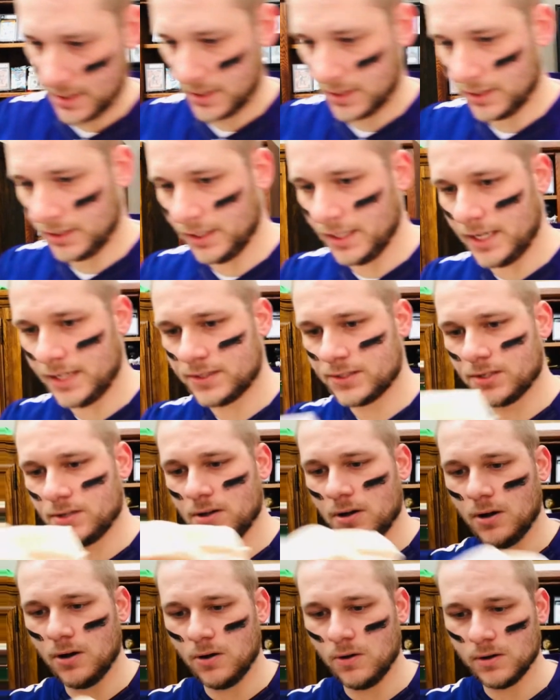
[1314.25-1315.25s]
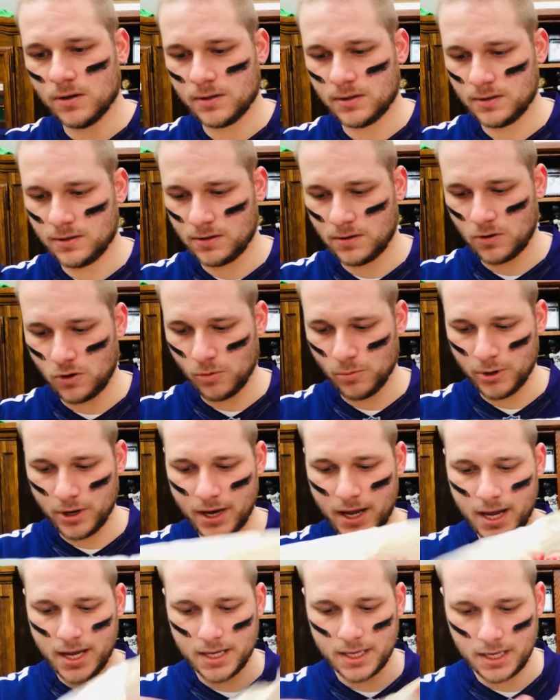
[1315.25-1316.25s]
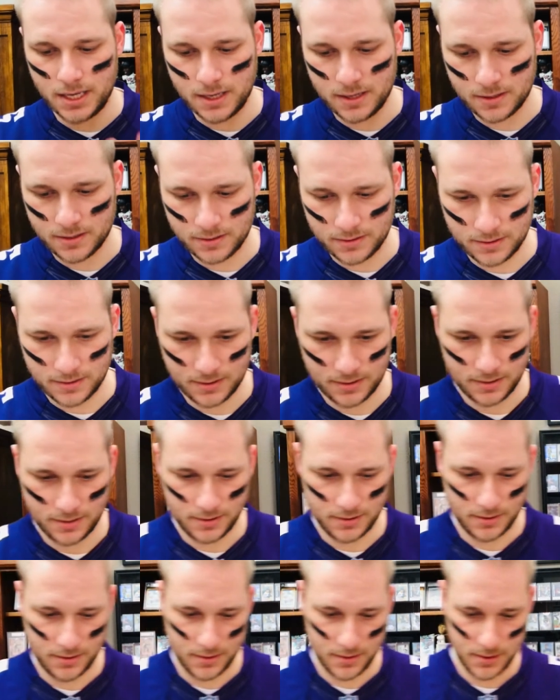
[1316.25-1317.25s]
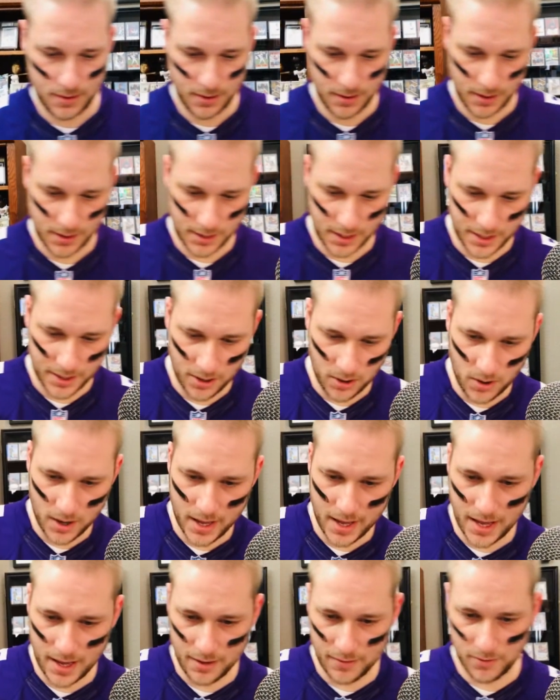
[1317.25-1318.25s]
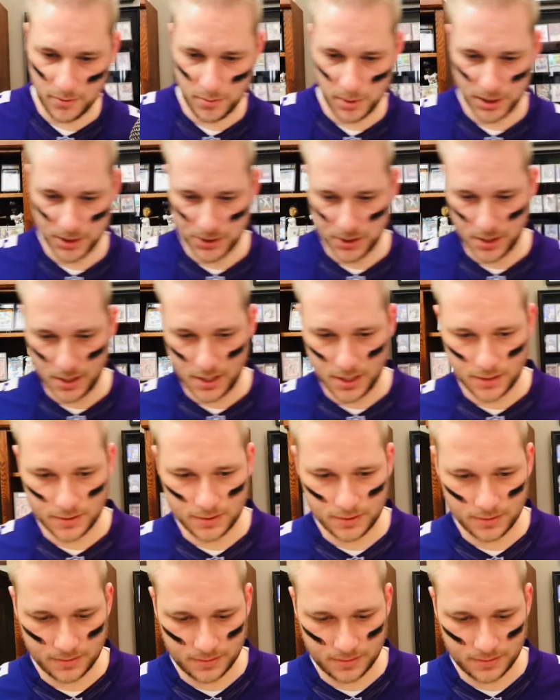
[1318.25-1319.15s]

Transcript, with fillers: Let's go Homer Hanky because I know I have a bunch of these.